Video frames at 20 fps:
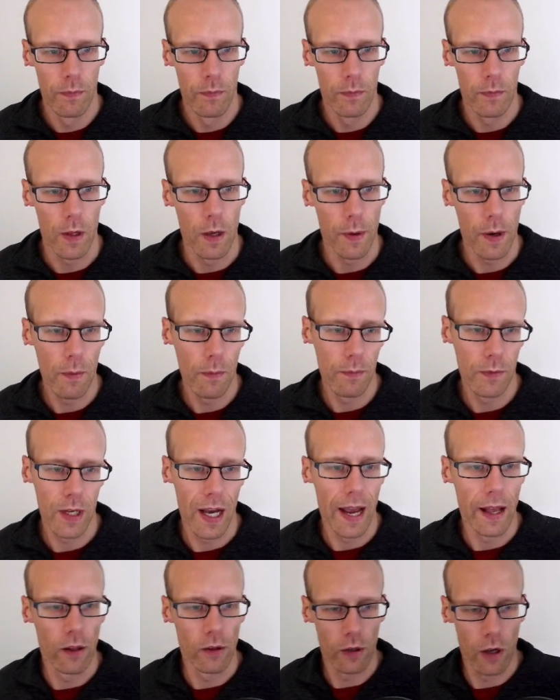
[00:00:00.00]
There we go,
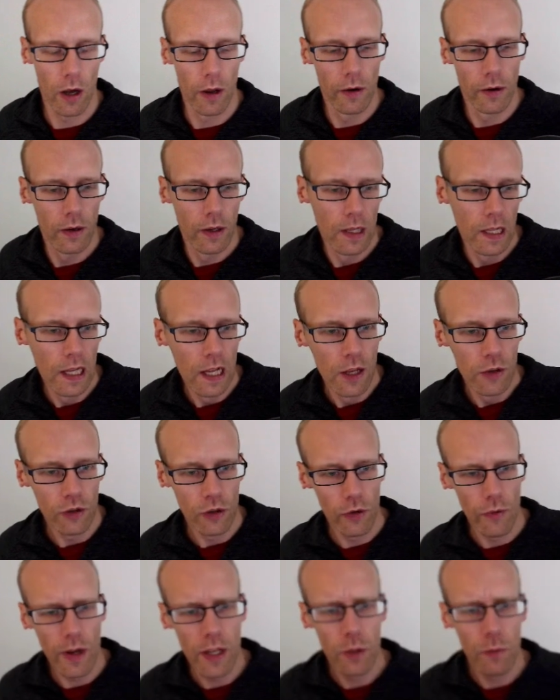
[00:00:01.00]
title gone. So
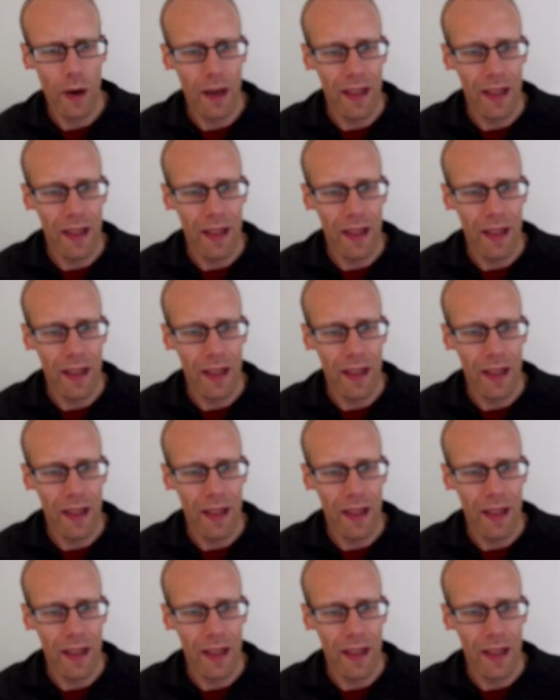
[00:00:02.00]
the reason why